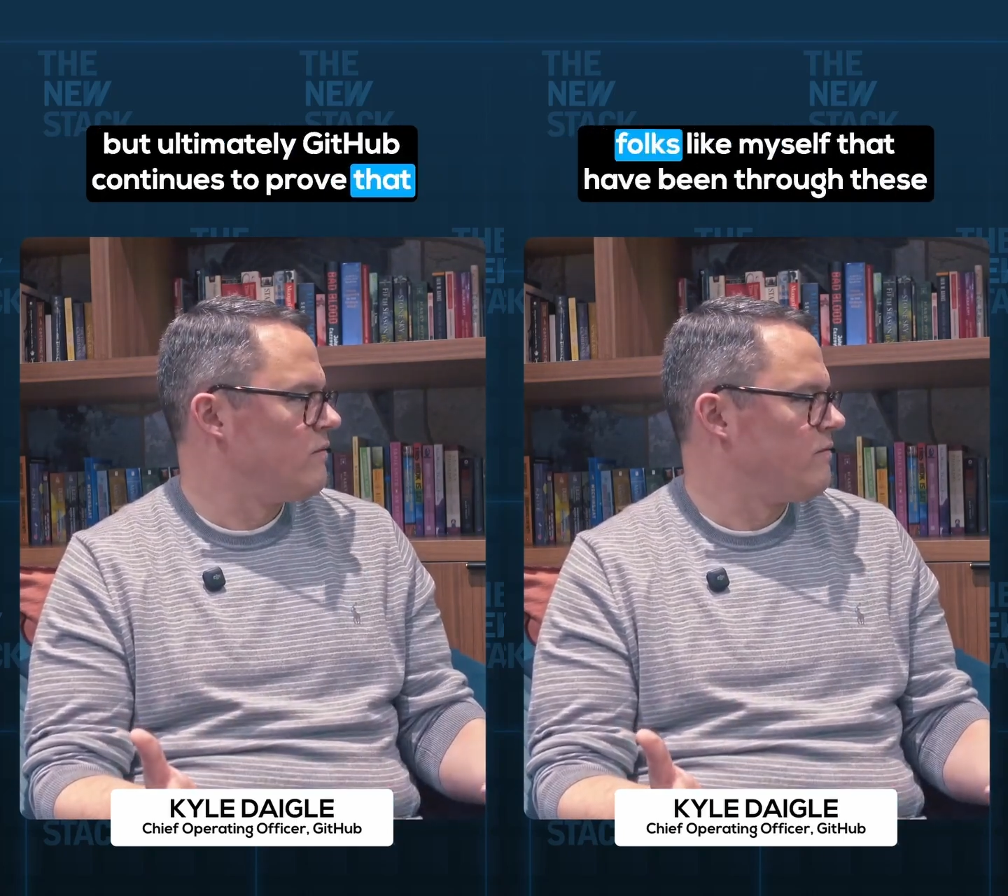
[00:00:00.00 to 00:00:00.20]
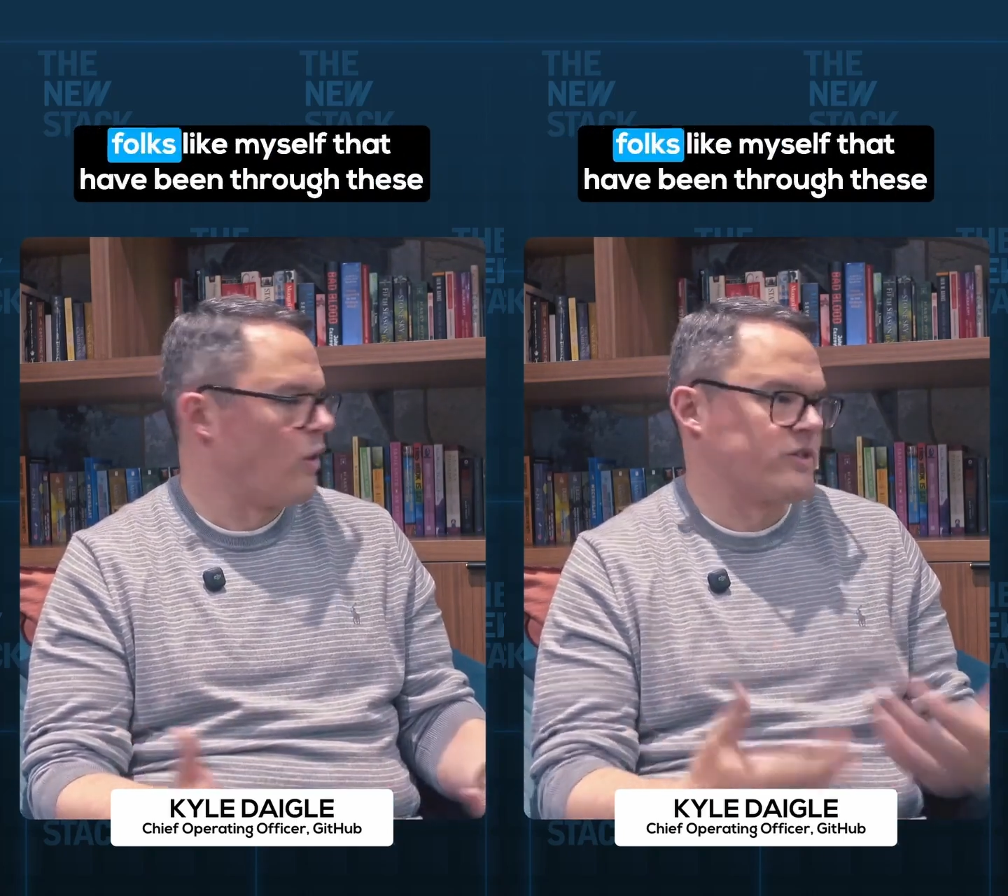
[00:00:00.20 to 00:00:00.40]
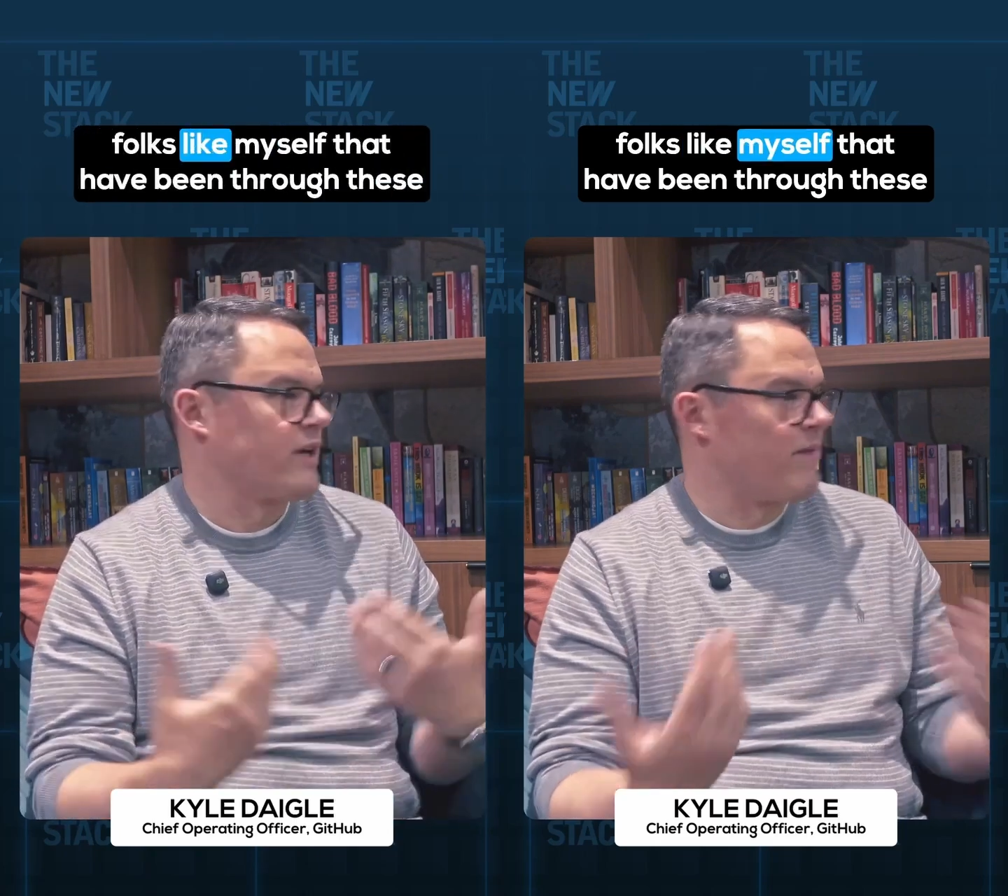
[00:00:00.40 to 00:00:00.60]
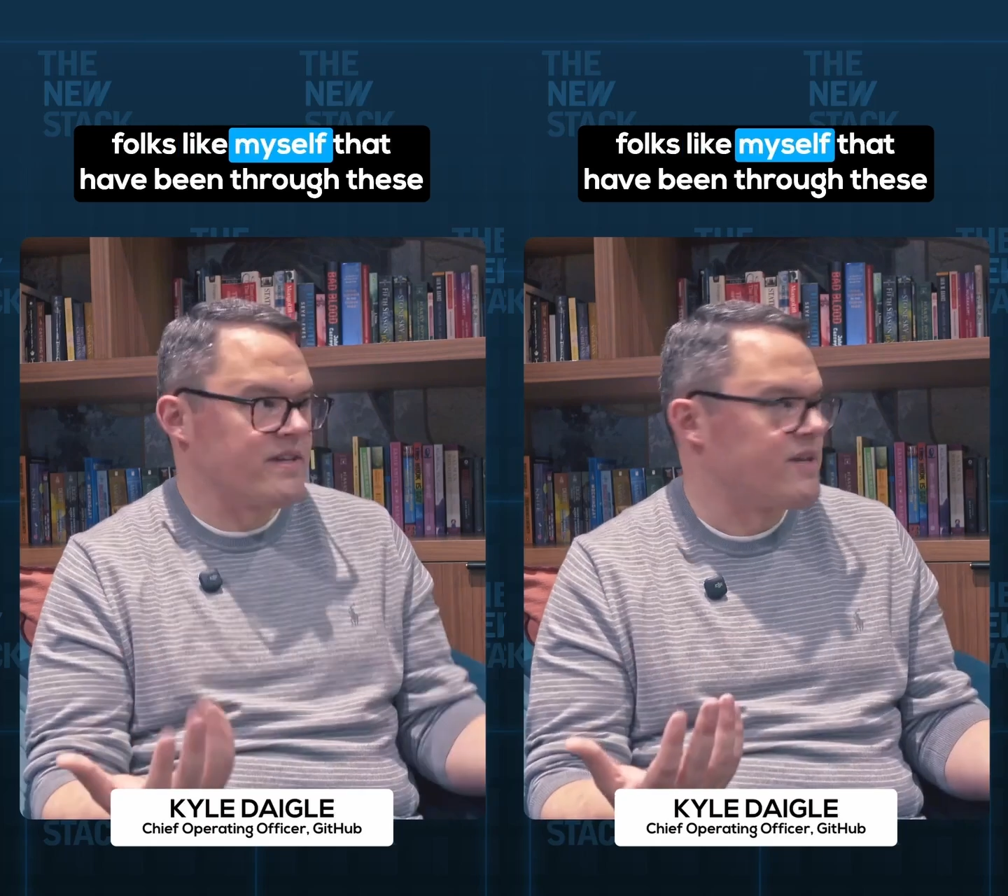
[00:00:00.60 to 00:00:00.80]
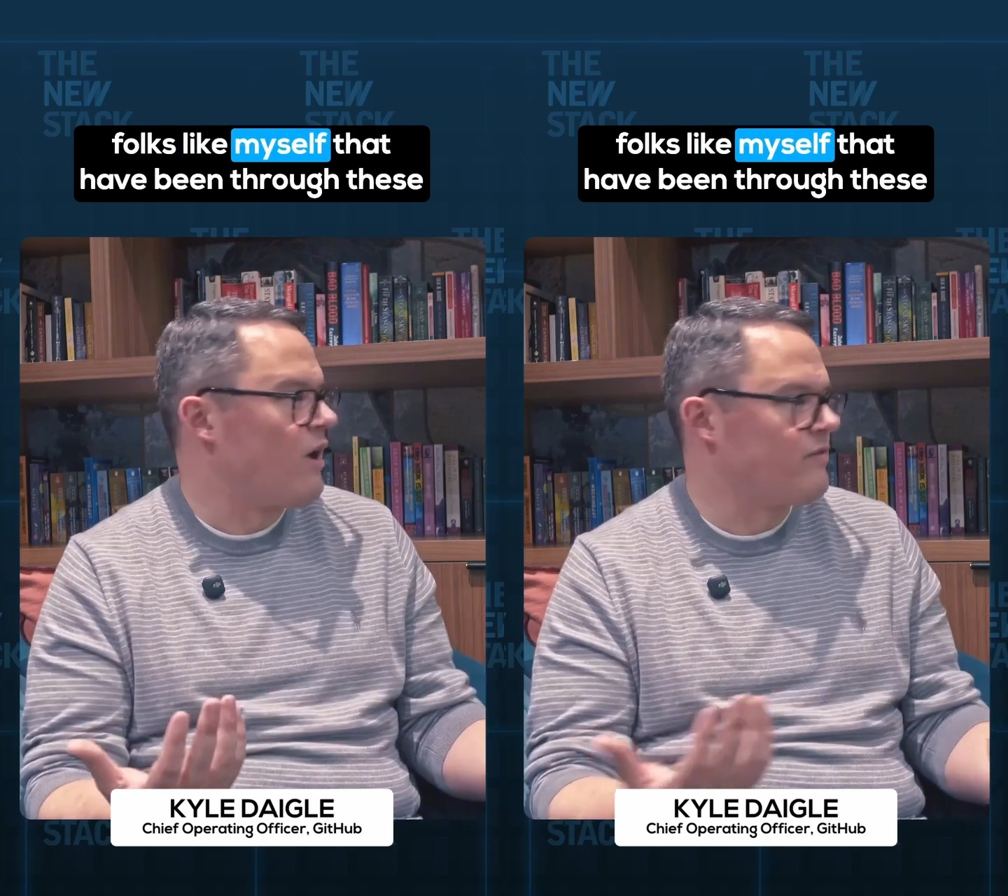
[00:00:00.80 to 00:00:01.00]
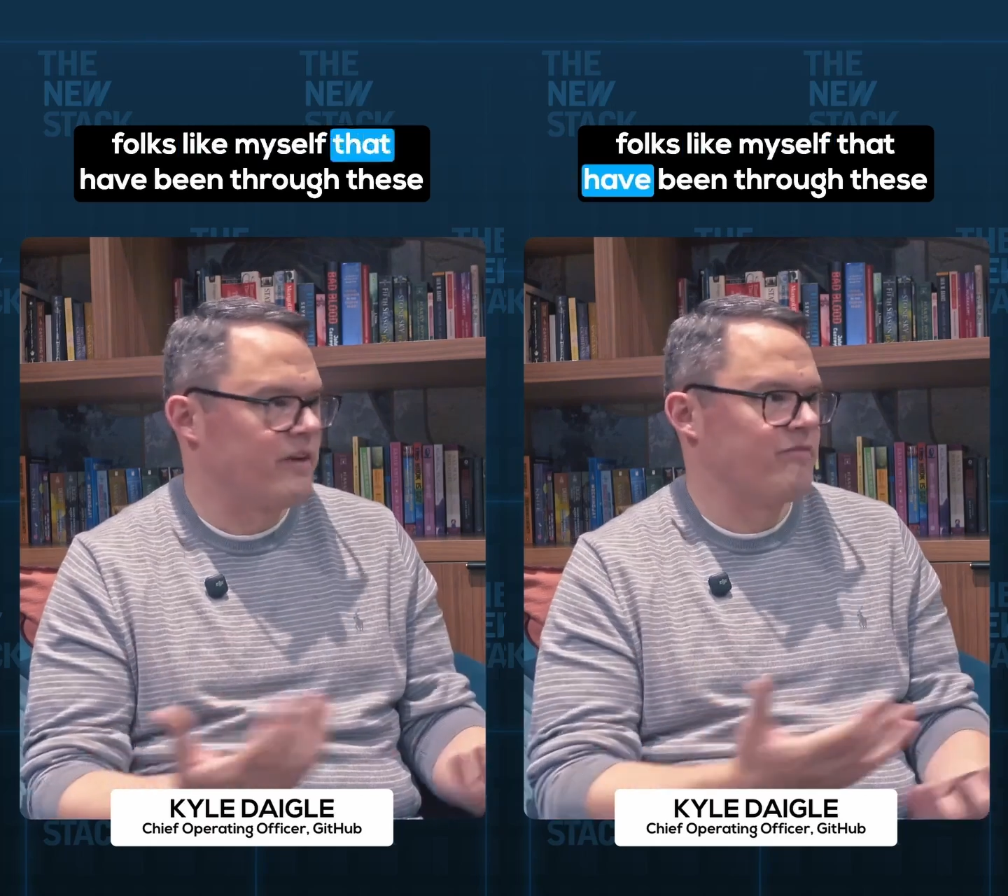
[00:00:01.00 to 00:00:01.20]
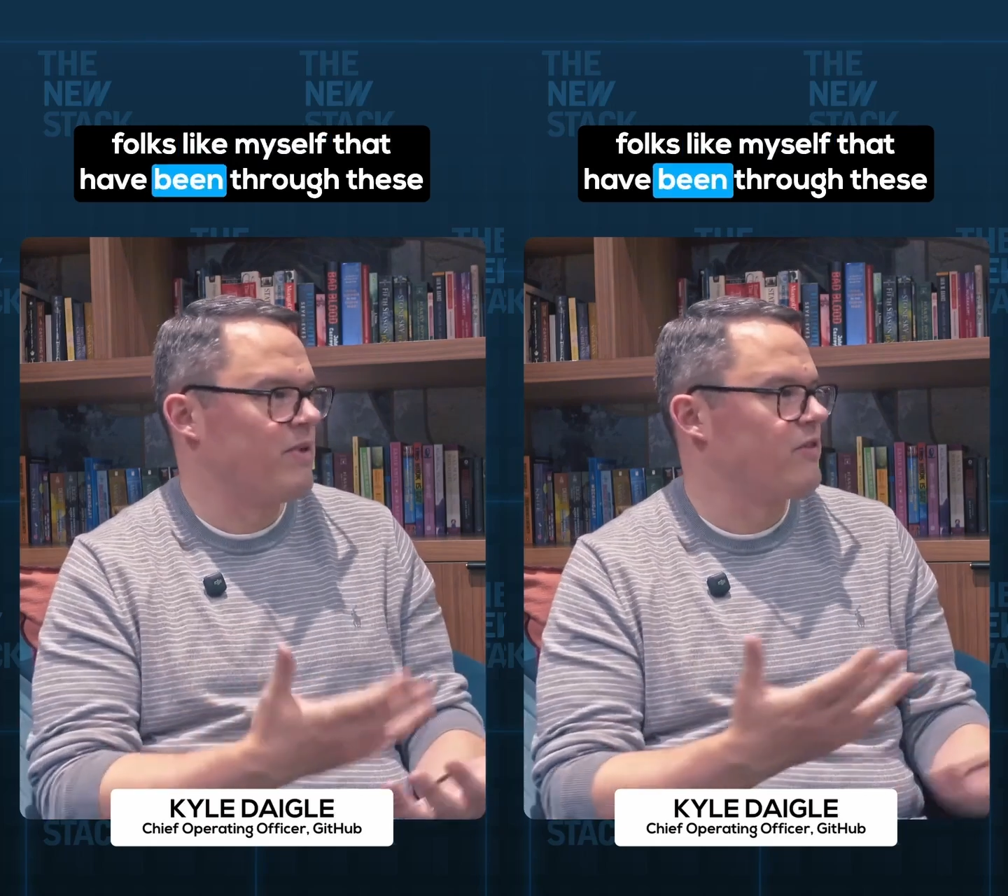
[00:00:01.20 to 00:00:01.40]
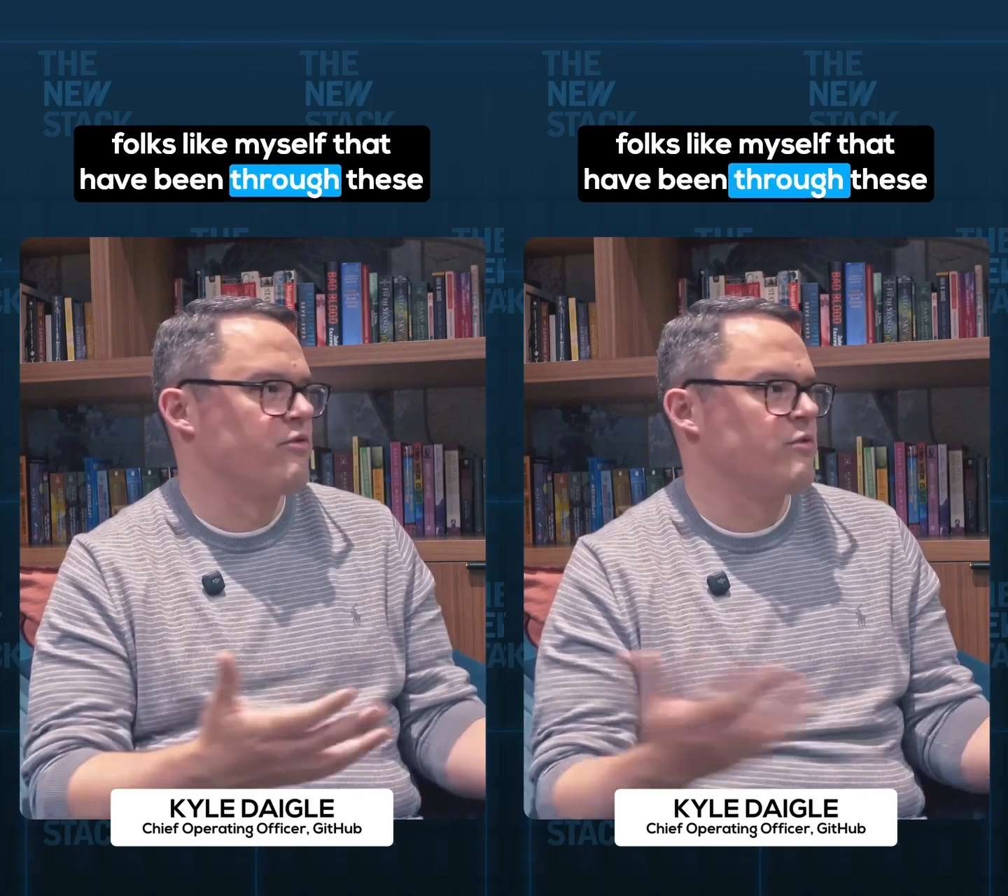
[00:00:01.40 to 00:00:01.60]
folks like myself that have
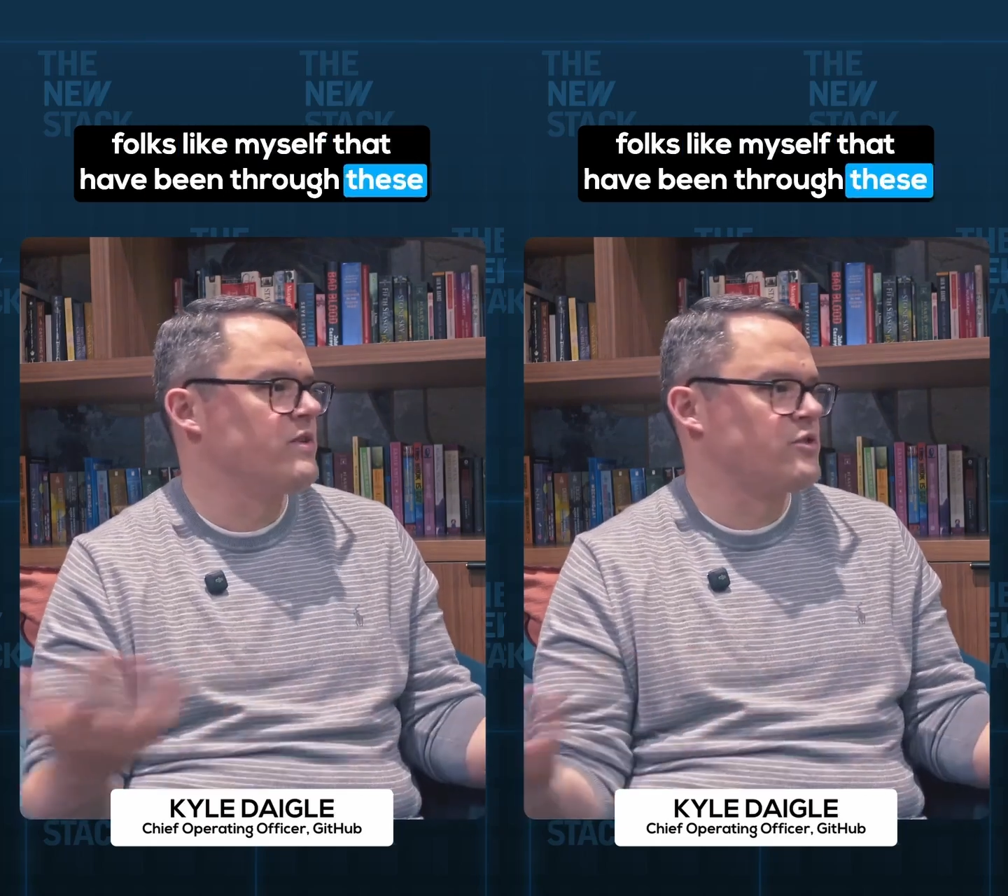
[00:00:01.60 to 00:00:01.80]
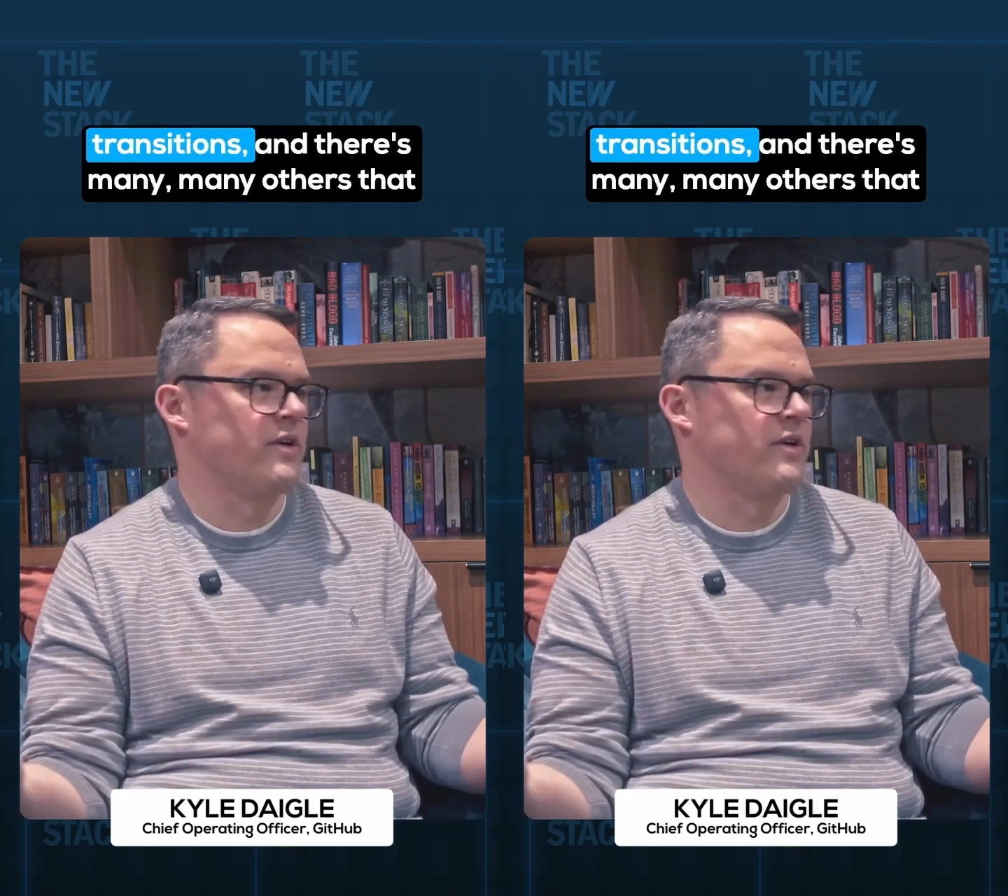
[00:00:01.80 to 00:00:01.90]
been through these